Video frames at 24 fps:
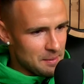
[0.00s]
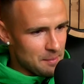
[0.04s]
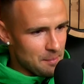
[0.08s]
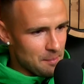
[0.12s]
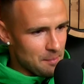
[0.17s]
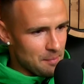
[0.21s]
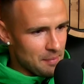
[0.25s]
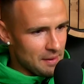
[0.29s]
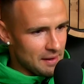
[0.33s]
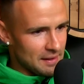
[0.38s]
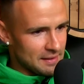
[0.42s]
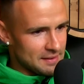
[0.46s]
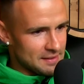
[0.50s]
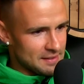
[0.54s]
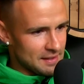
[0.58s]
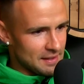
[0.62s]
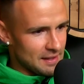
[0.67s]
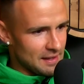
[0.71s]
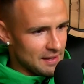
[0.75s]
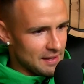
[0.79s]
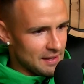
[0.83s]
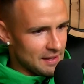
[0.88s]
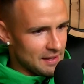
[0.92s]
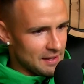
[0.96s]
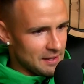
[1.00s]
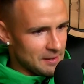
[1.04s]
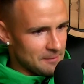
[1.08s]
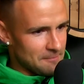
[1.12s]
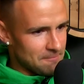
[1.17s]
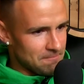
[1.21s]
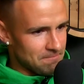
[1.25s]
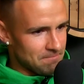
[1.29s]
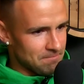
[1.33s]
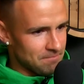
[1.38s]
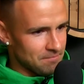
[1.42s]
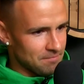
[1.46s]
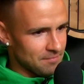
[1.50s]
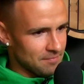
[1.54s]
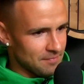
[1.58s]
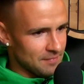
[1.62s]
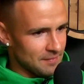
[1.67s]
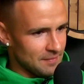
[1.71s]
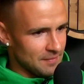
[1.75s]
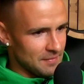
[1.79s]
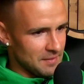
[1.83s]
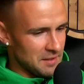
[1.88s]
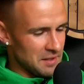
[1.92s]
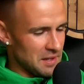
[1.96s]
But
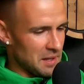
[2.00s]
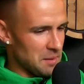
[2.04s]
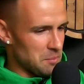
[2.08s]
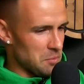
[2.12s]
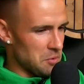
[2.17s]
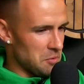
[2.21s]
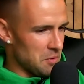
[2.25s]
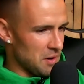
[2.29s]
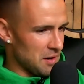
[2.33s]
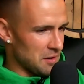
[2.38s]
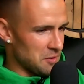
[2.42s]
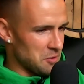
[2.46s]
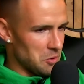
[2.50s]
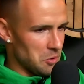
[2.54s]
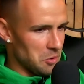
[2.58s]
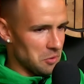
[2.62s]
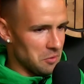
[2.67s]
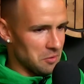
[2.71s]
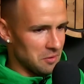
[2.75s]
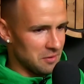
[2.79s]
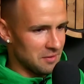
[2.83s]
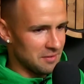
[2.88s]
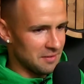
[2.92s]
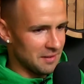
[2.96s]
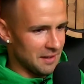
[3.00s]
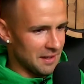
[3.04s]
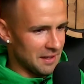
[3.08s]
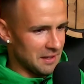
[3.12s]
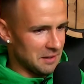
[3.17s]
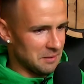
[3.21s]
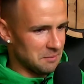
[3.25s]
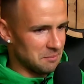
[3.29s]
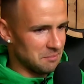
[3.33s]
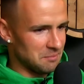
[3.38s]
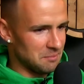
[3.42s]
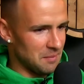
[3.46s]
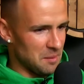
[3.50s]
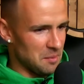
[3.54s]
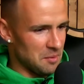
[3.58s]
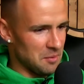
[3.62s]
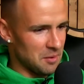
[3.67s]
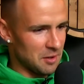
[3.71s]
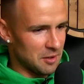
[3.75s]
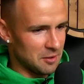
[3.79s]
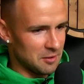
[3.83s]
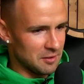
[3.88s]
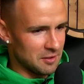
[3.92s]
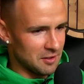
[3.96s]
the number one goal, and maybe
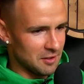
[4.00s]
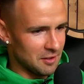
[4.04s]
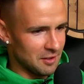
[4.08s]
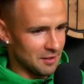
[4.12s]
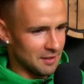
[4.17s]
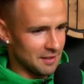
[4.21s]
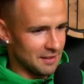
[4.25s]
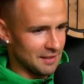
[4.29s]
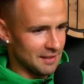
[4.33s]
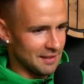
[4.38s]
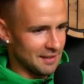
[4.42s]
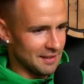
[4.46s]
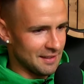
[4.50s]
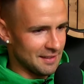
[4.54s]
we could call it